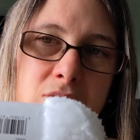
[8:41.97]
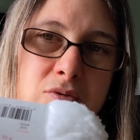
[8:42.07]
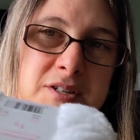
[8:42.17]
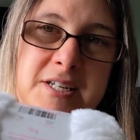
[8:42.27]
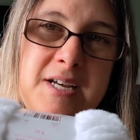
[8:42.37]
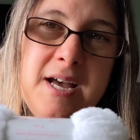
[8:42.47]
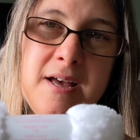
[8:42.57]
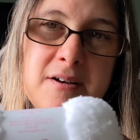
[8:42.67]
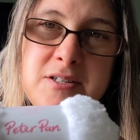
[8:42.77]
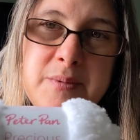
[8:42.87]

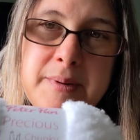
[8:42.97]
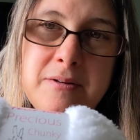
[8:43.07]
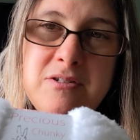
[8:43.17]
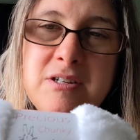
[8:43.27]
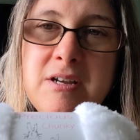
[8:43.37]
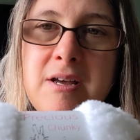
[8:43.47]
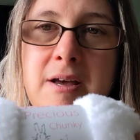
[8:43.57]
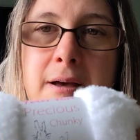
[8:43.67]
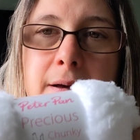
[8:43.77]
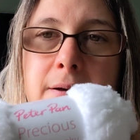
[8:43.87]
DK, I suppose,
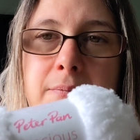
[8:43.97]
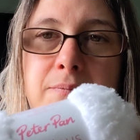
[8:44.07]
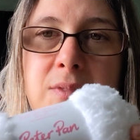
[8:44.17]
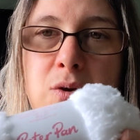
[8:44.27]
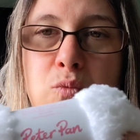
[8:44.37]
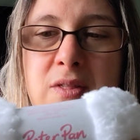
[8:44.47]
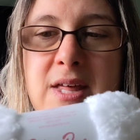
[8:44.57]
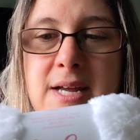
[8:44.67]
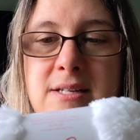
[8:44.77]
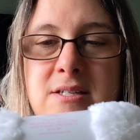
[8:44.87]
with
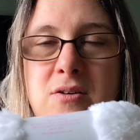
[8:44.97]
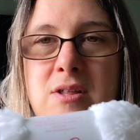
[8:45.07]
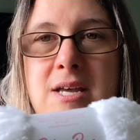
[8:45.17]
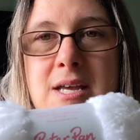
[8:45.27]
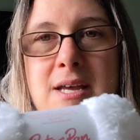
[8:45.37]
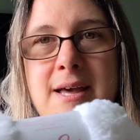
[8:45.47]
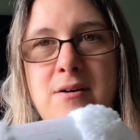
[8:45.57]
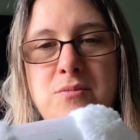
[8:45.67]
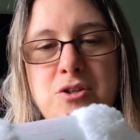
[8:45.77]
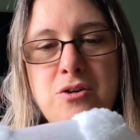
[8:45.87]
it, so that it
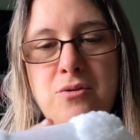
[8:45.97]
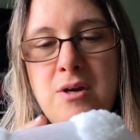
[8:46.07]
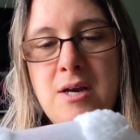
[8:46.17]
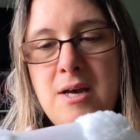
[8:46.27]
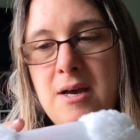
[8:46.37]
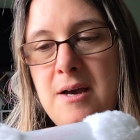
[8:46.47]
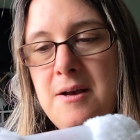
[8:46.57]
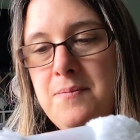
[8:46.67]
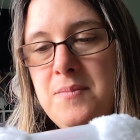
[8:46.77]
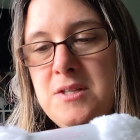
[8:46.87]
helps you
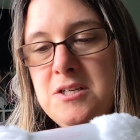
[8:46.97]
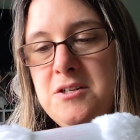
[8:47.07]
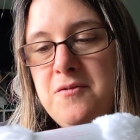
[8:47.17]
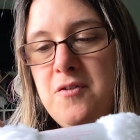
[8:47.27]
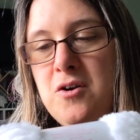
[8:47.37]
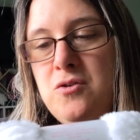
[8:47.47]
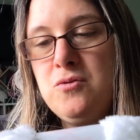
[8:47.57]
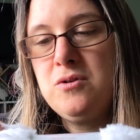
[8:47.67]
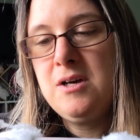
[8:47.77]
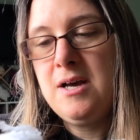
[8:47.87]
to define
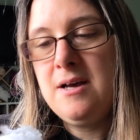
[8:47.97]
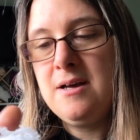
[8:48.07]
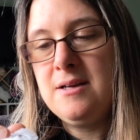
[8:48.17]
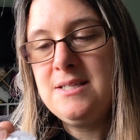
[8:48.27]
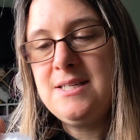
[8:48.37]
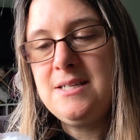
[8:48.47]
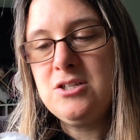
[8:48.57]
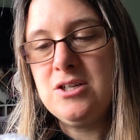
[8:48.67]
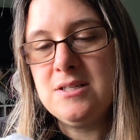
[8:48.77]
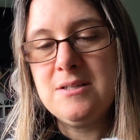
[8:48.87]
your
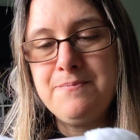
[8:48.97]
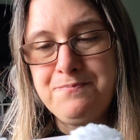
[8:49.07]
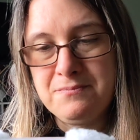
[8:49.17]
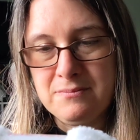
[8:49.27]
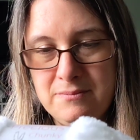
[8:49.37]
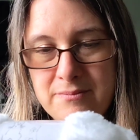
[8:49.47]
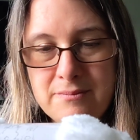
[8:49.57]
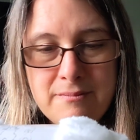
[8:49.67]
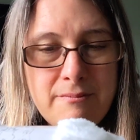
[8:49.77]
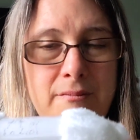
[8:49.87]
stitches.
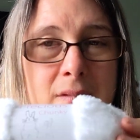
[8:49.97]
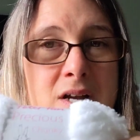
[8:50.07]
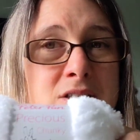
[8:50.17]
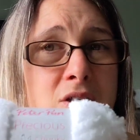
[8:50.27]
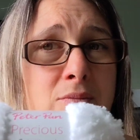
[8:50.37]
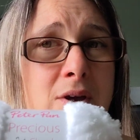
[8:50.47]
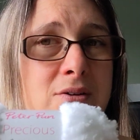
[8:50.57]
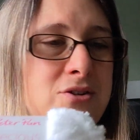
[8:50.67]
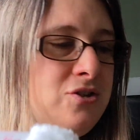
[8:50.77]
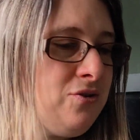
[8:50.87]
So I'm
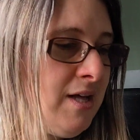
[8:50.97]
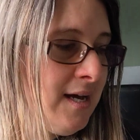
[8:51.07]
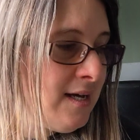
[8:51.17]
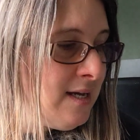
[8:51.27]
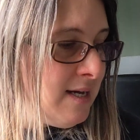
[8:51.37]
going to do that